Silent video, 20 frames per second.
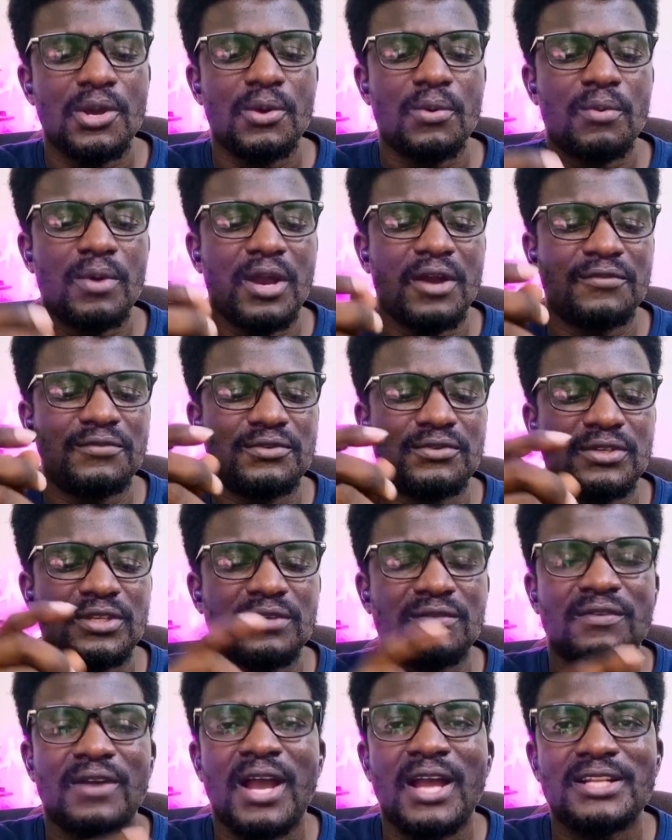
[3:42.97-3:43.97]
we have to
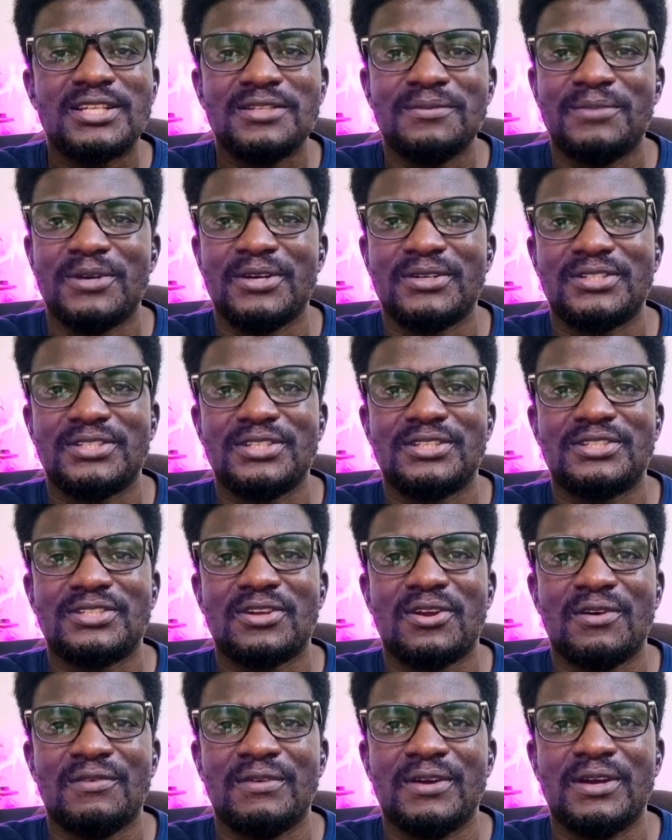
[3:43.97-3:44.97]
give antibiotics
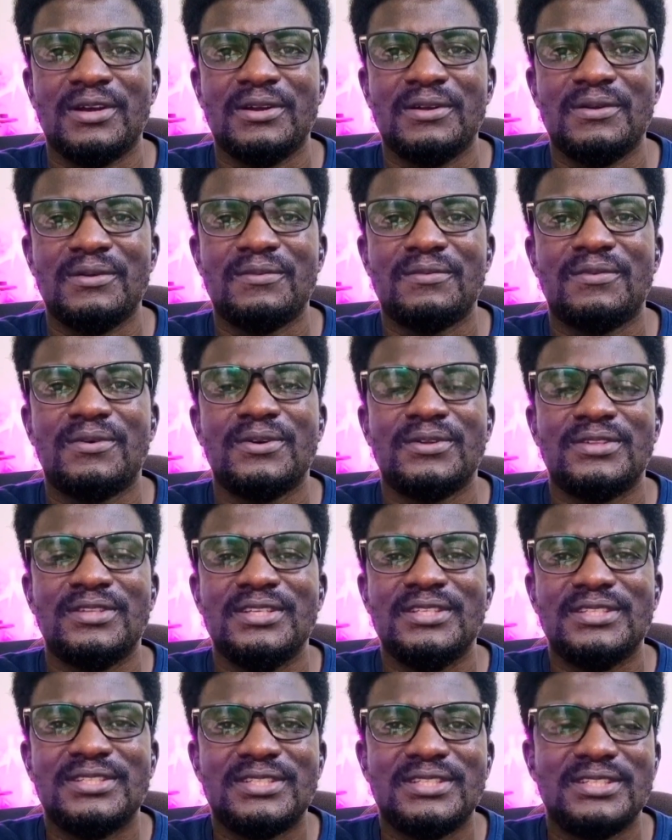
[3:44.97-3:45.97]
cover for
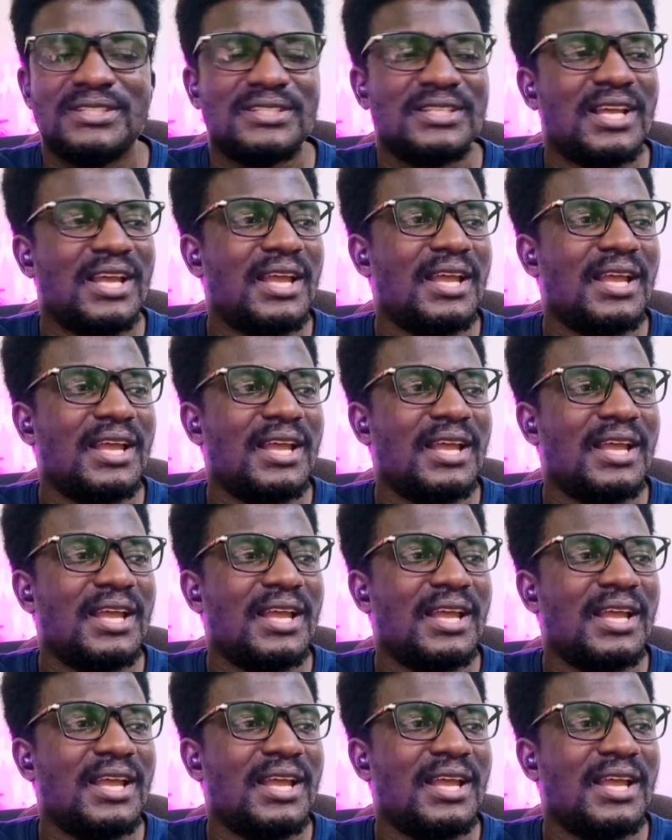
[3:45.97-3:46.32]
these things.